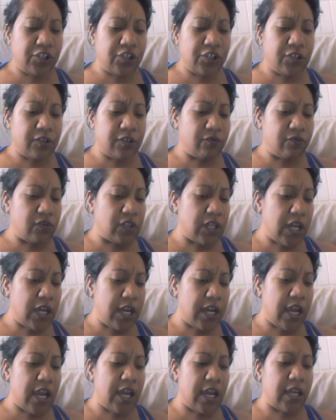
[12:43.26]
of
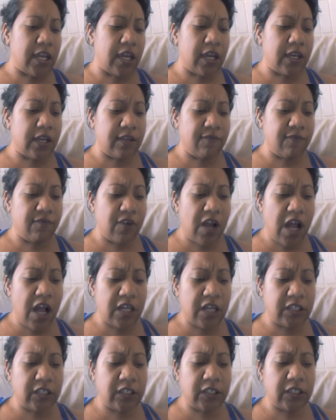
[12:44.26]
DNA can give
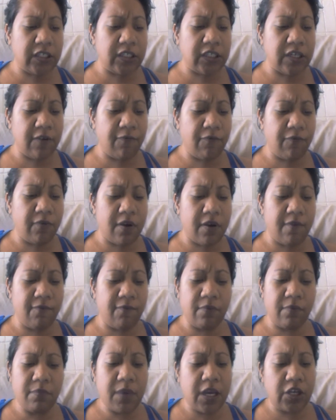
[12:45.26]
us different
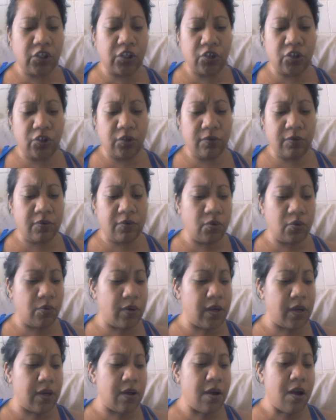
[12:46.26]
information, so
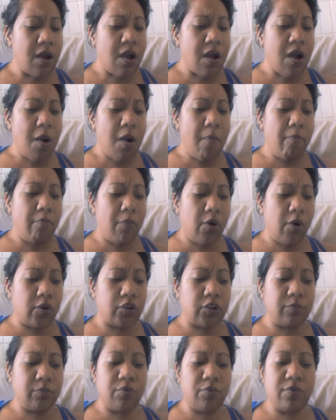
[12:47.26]
doing
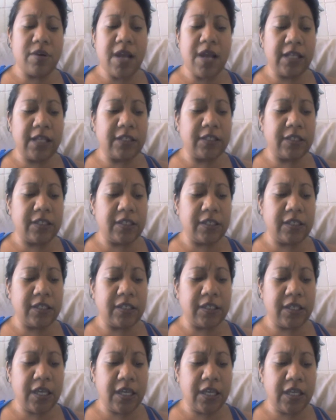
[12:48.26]
multiple
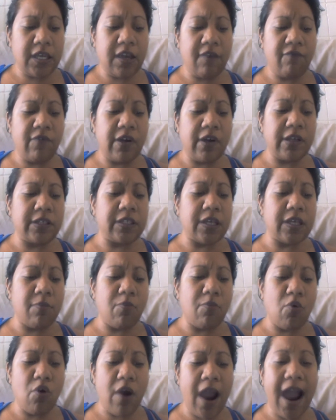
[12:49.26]
analysis can give us a
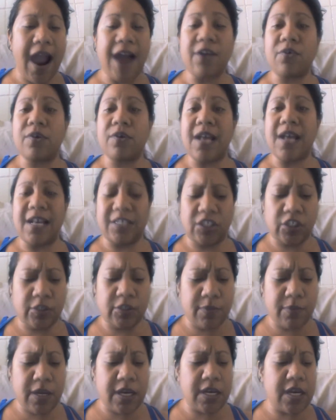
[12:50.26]
more accurate
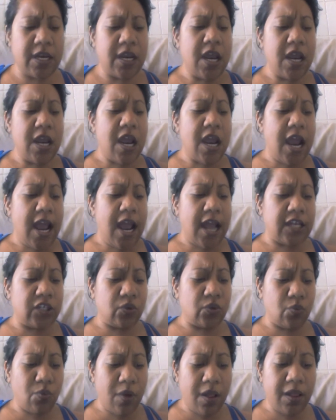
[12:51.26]
estimate
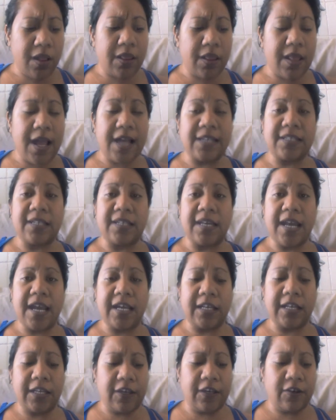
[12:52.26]
as well as the
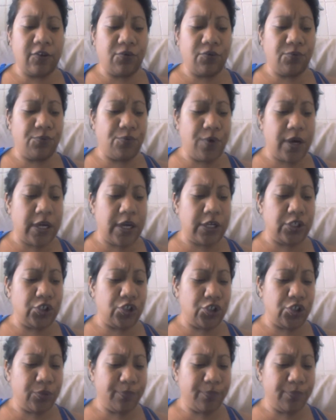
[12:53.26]
likely range.